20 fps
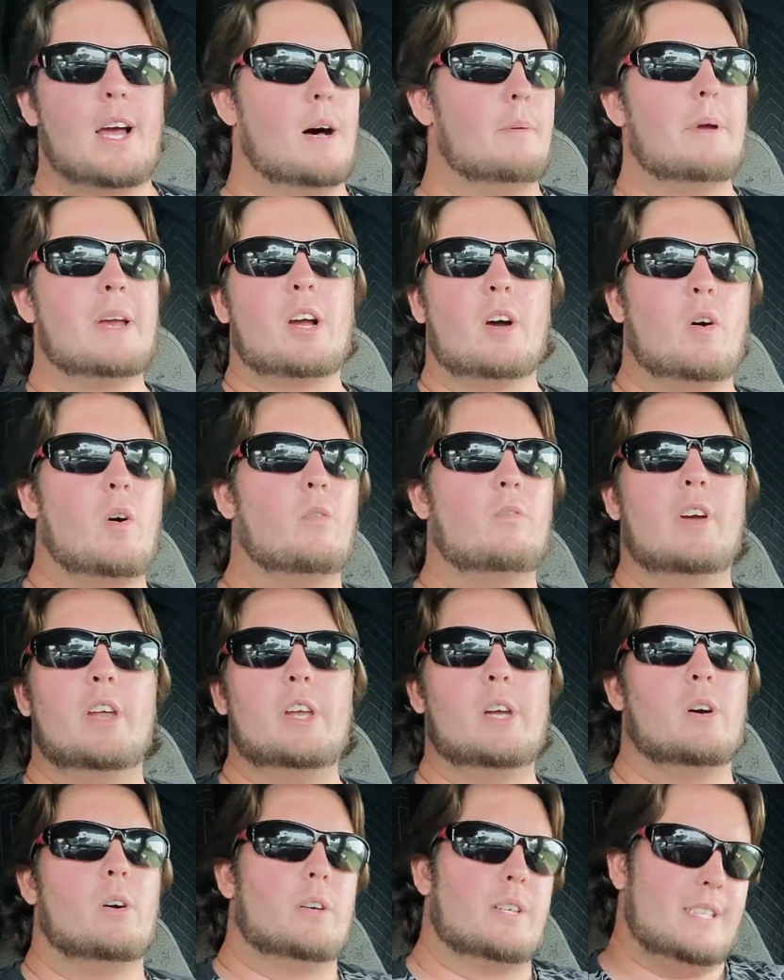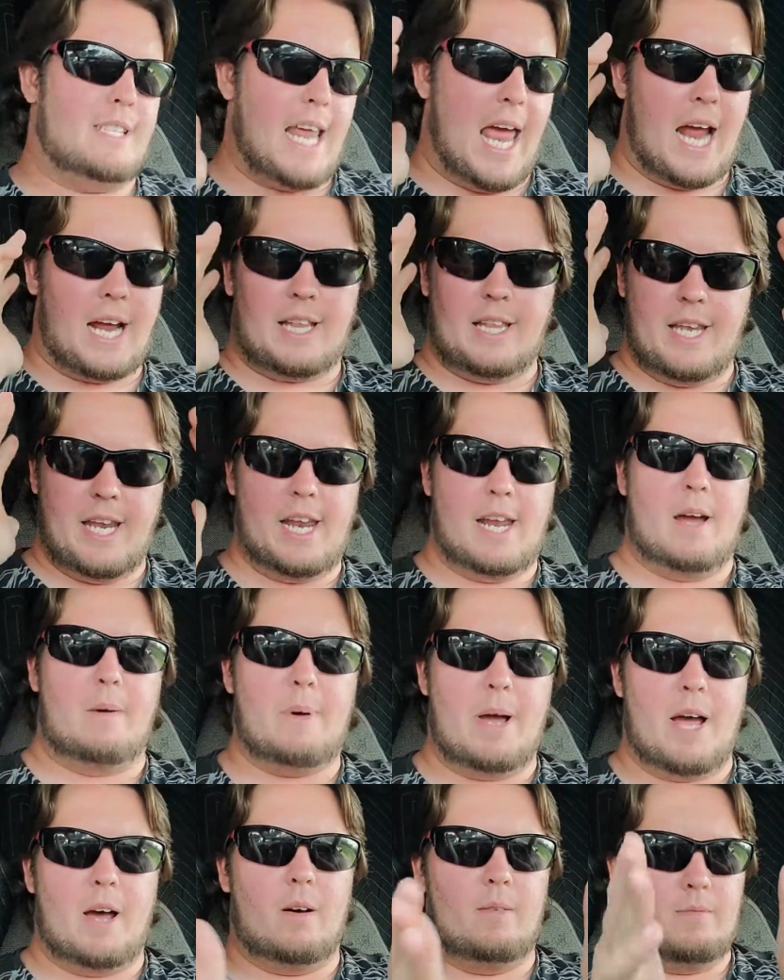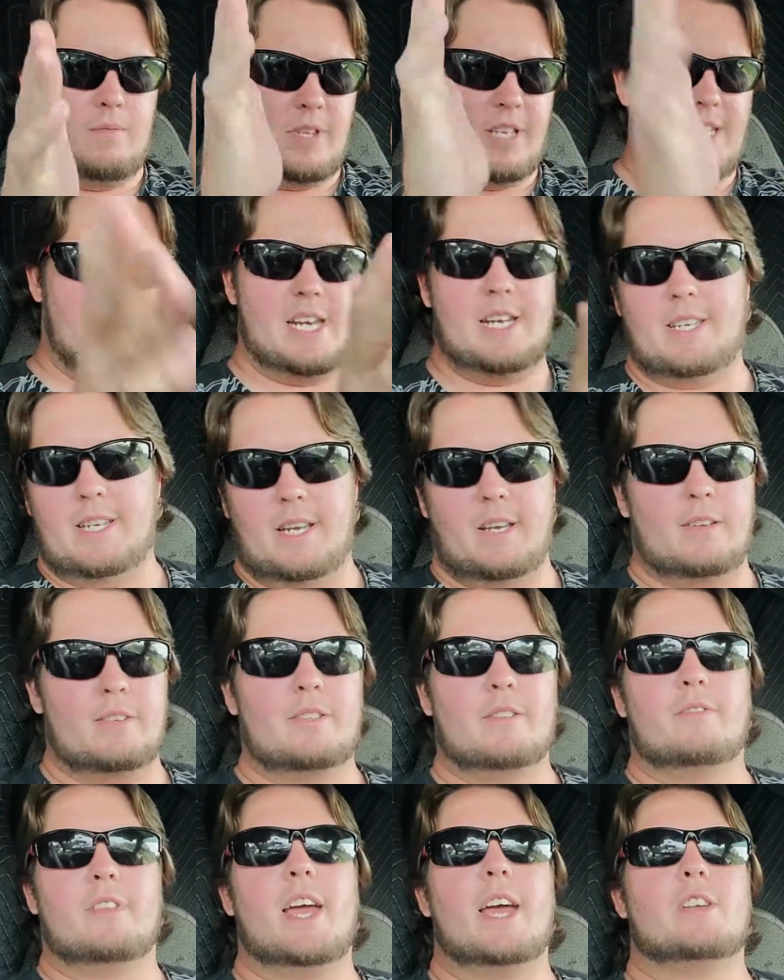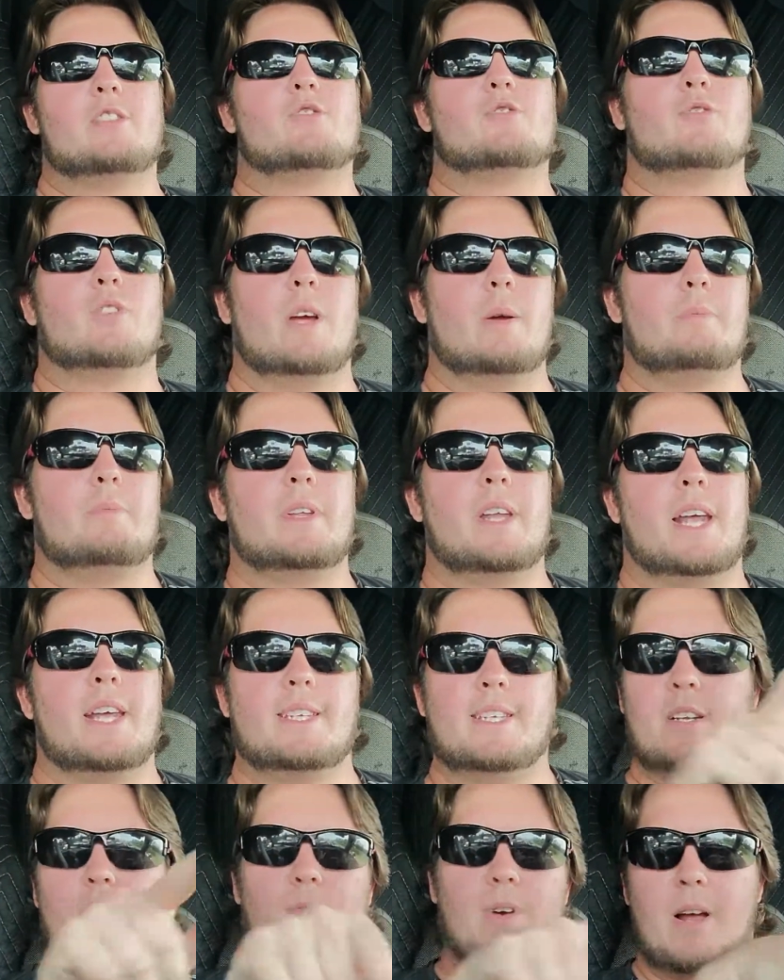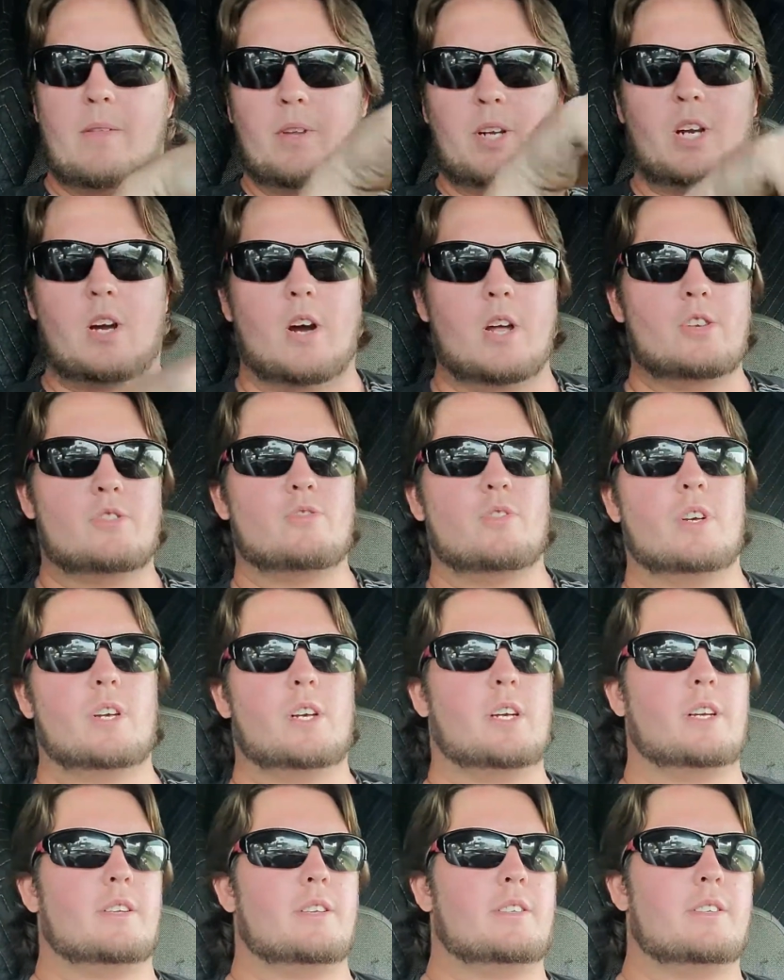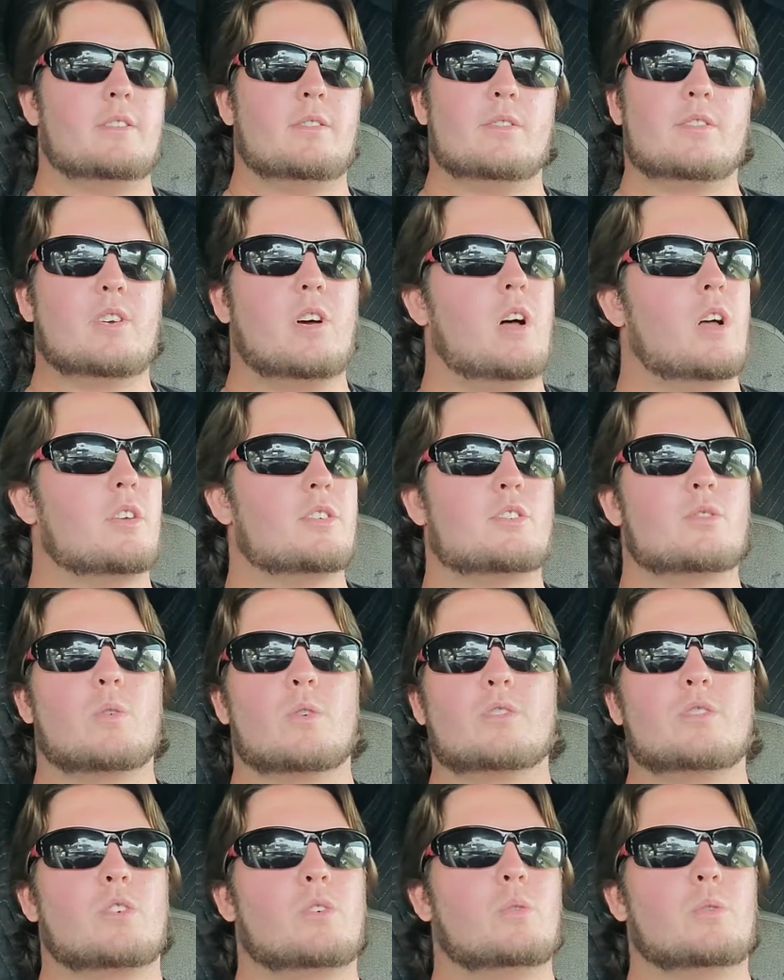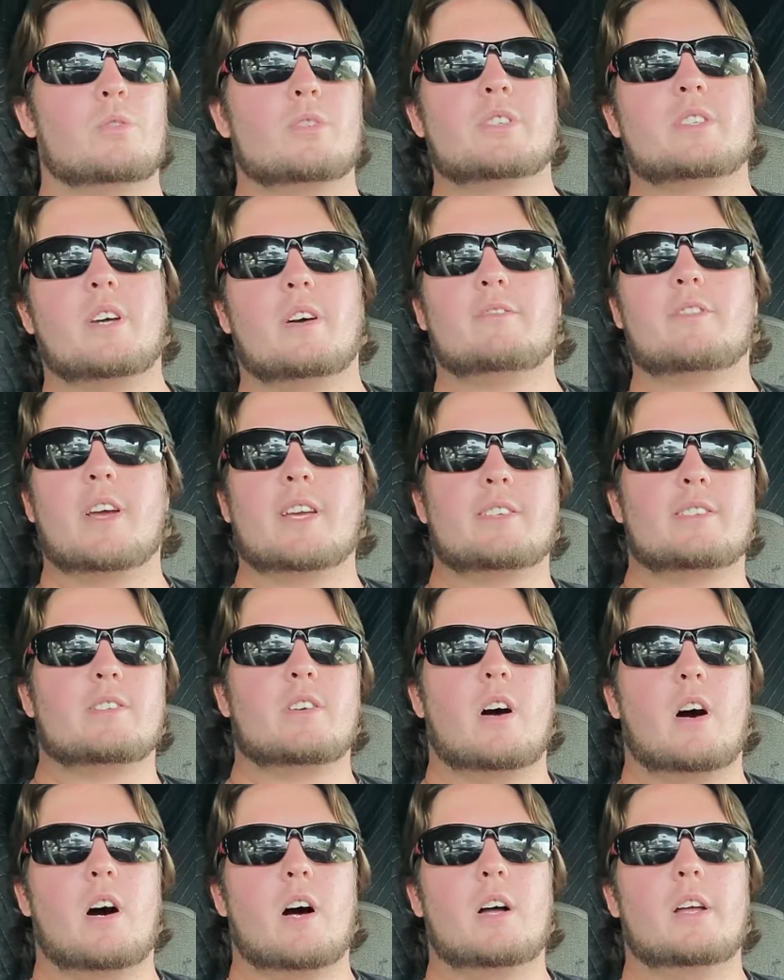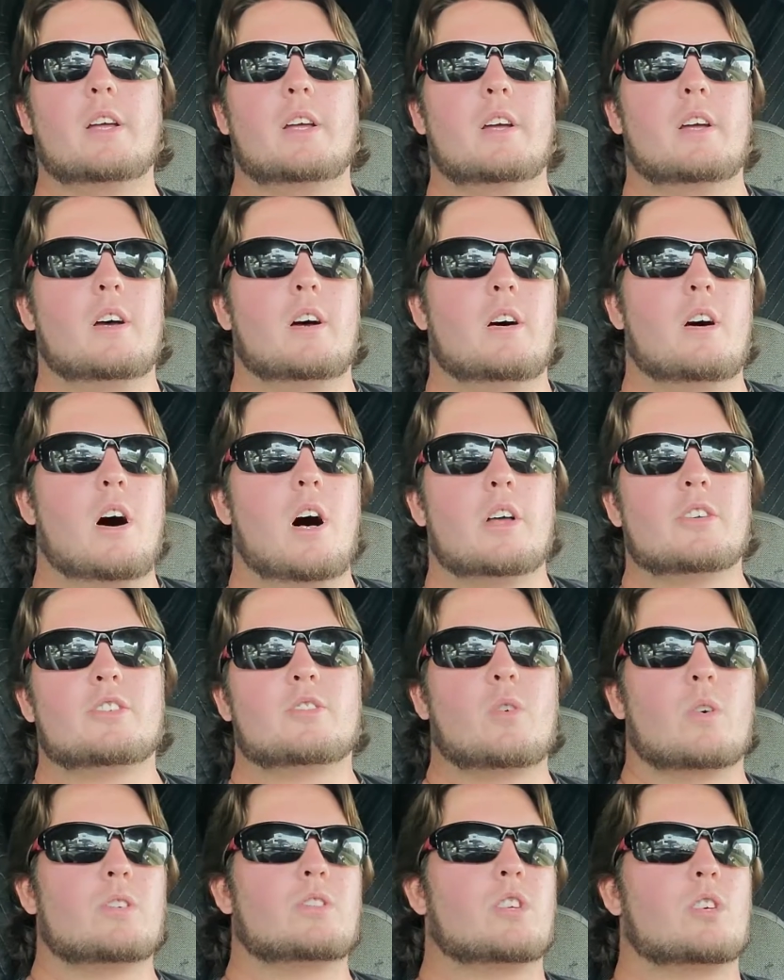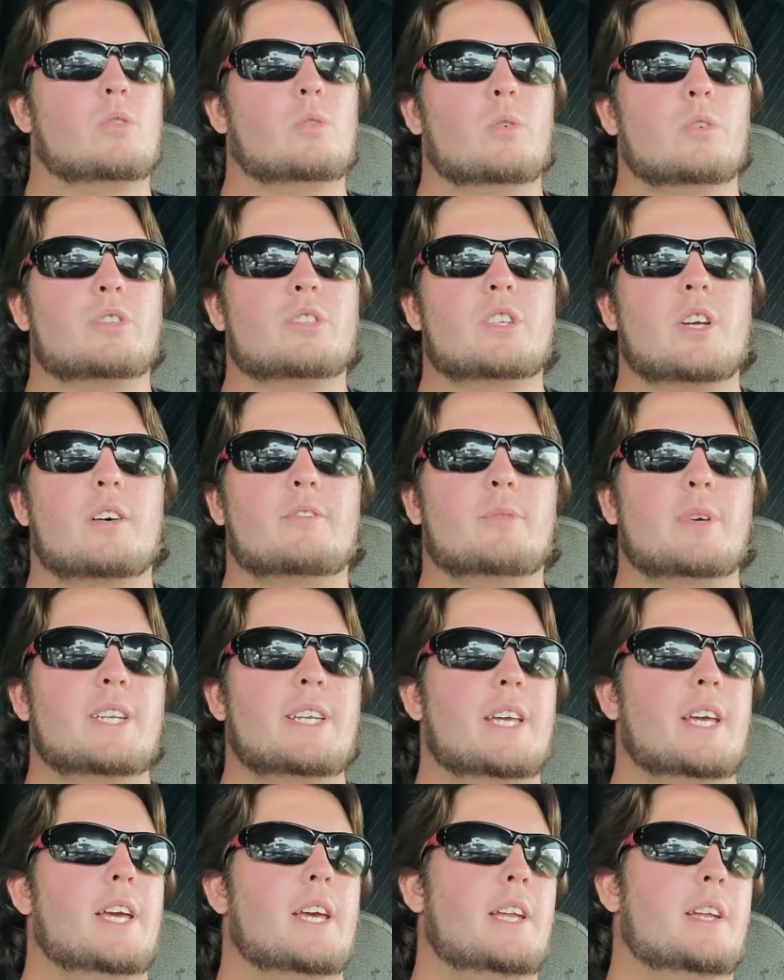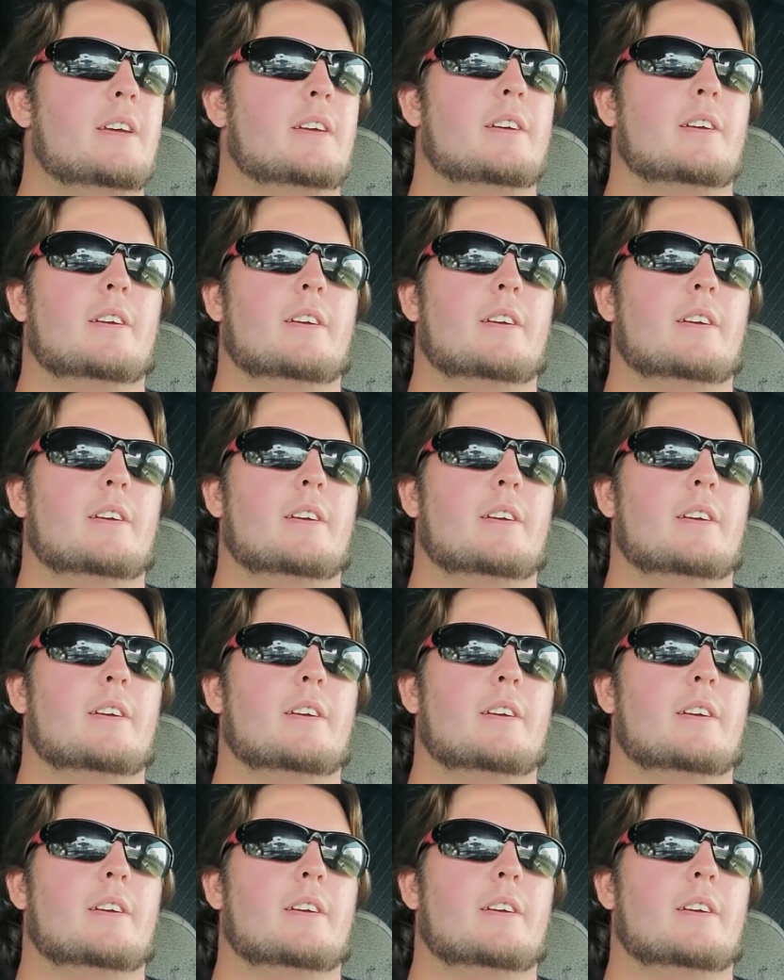I'll make a whole video exactly about the details of that trip that I did around the country, because there's all sorts of cool stuff I saw, all sorts of cool stuff we did.